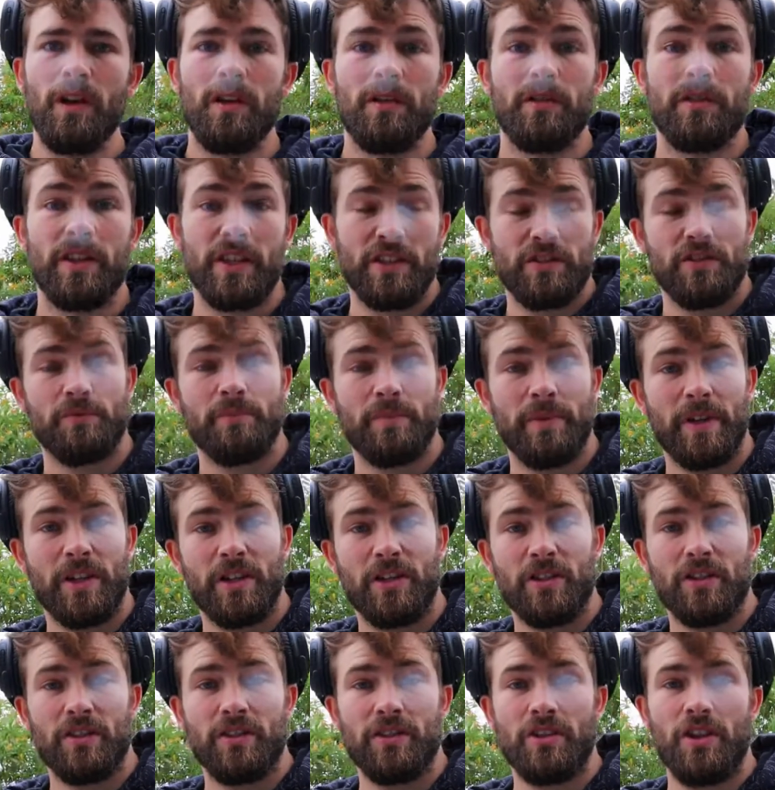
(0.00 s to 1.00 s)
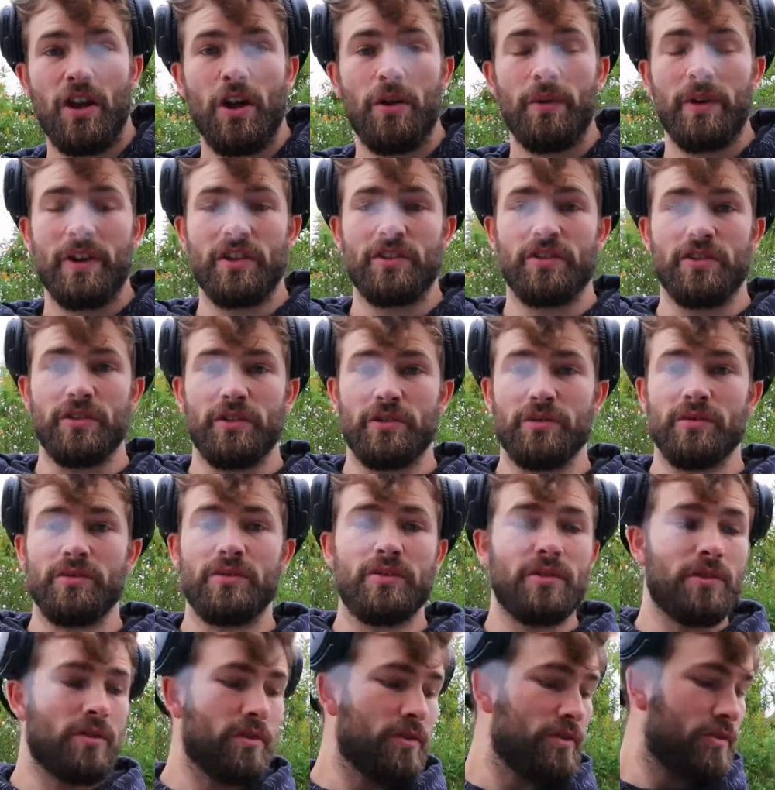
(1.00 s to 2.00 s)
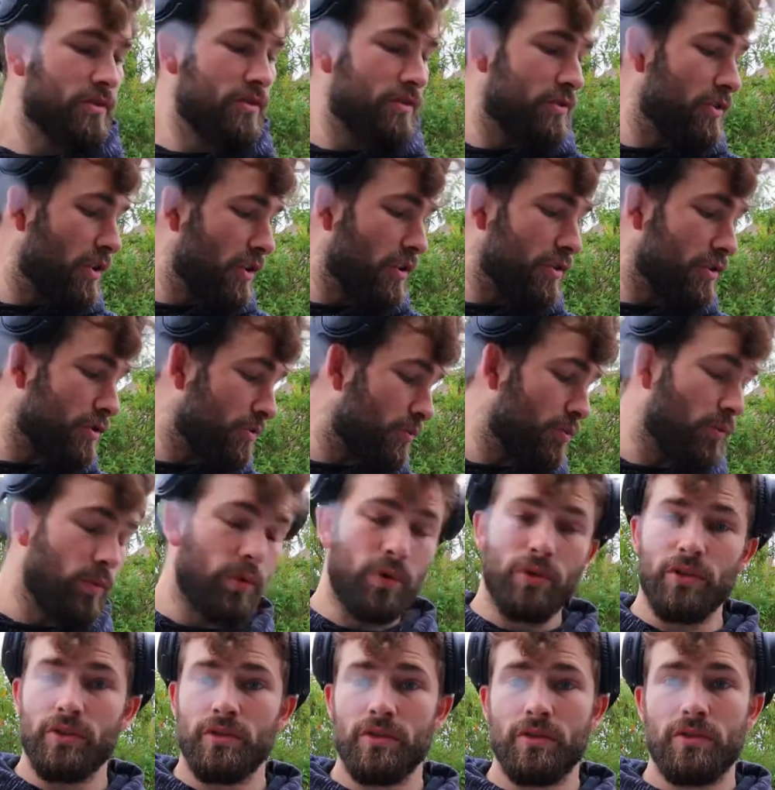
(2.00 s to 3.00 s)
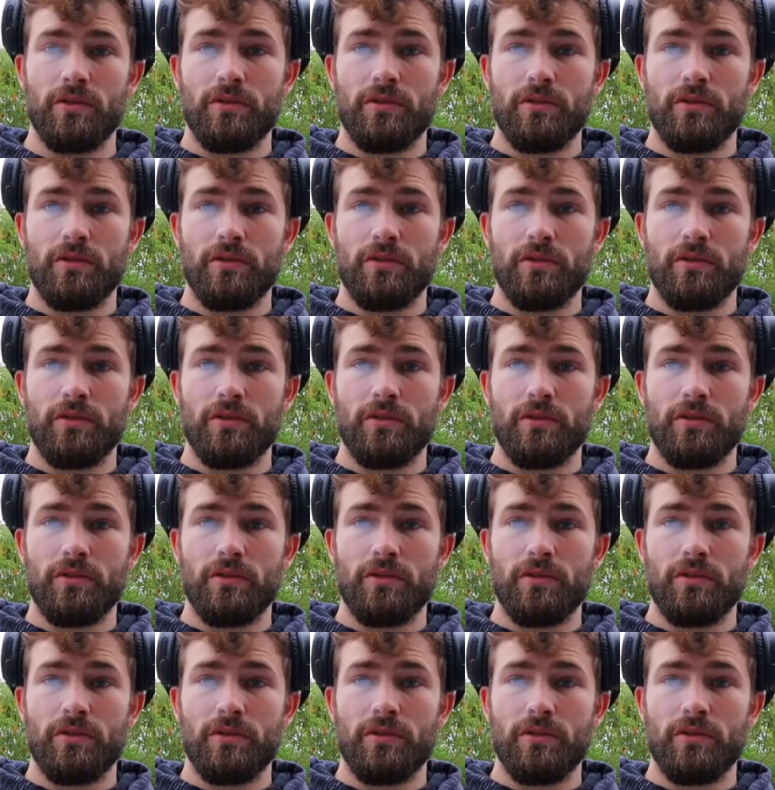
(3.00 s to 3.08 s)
There's been no issues, touch wood,